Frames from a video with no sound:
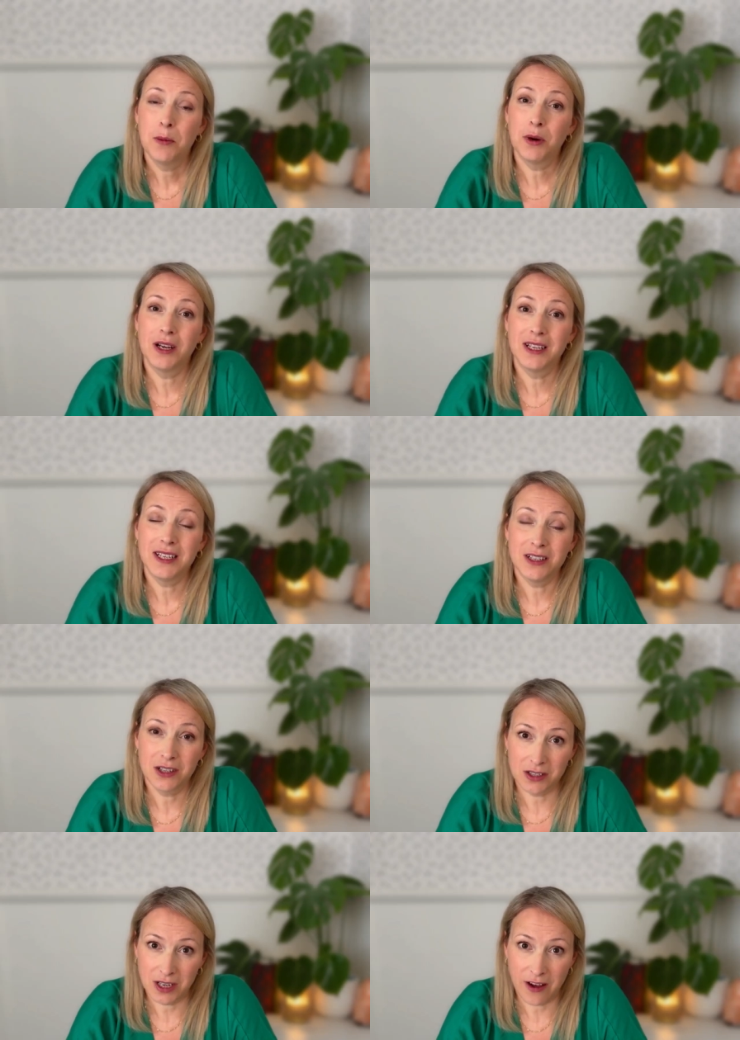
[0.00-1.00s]
but it
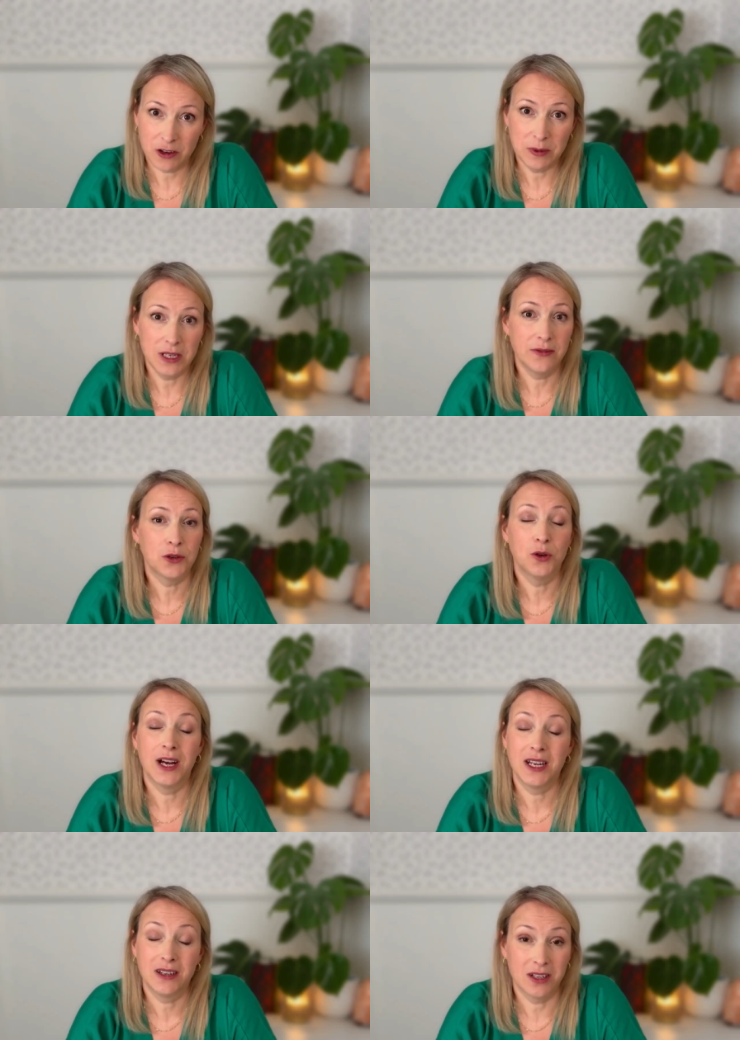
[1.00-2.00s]
doesn't have to be difficult
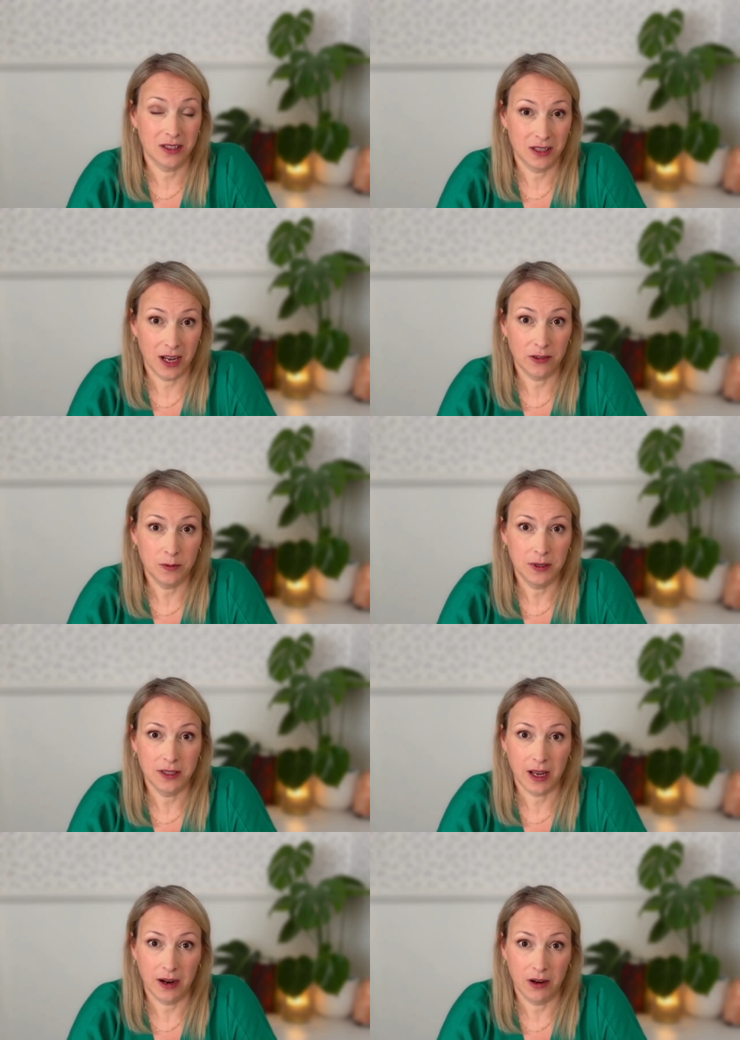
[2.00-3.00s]
and it doesn't have to be
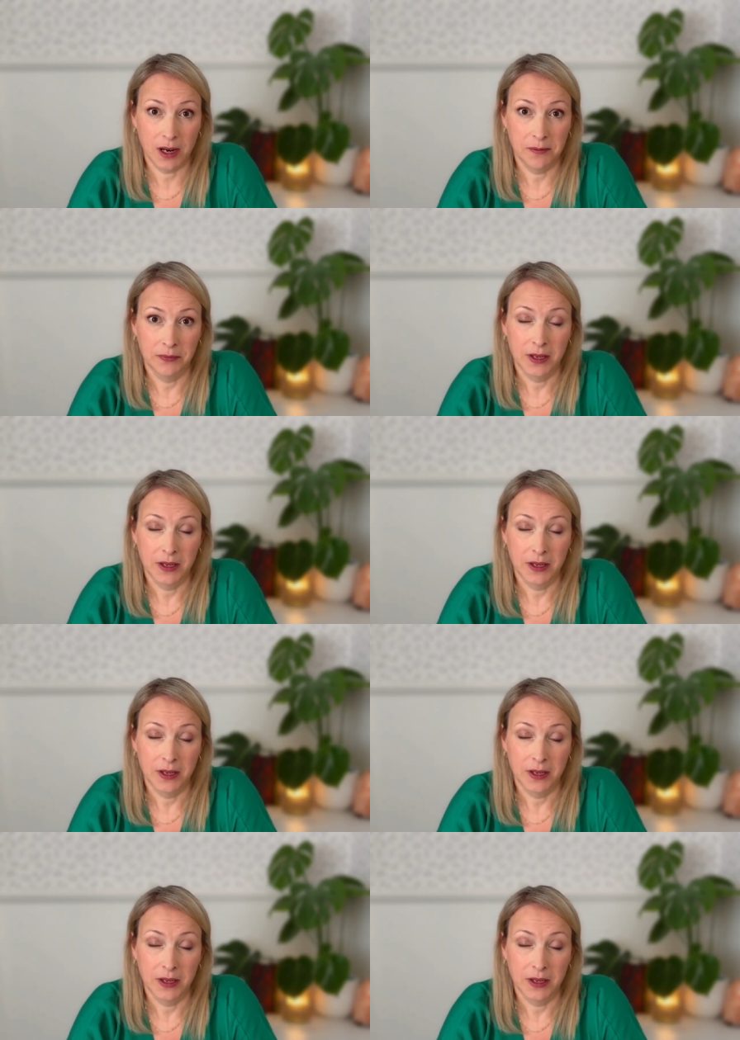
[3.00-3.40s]
scary.